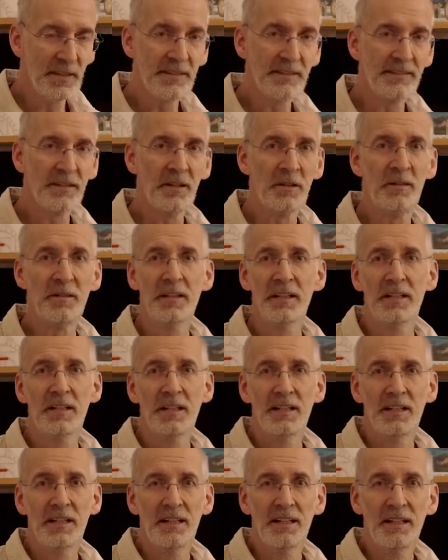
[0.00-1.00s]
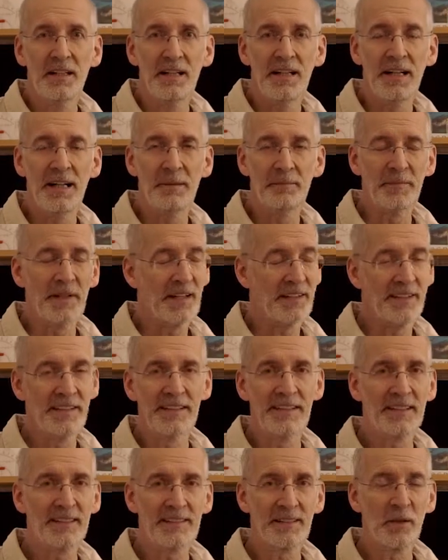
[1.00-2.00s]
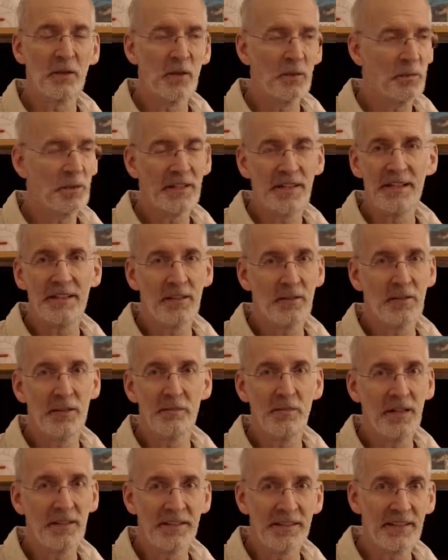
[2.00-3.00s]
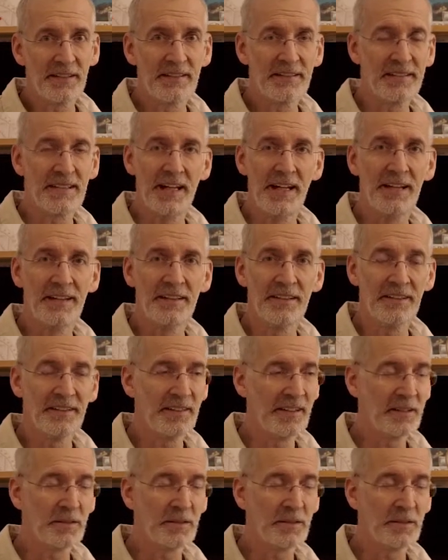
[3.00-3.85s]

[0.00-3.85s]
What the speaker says: So I think that's all what I know about sliders.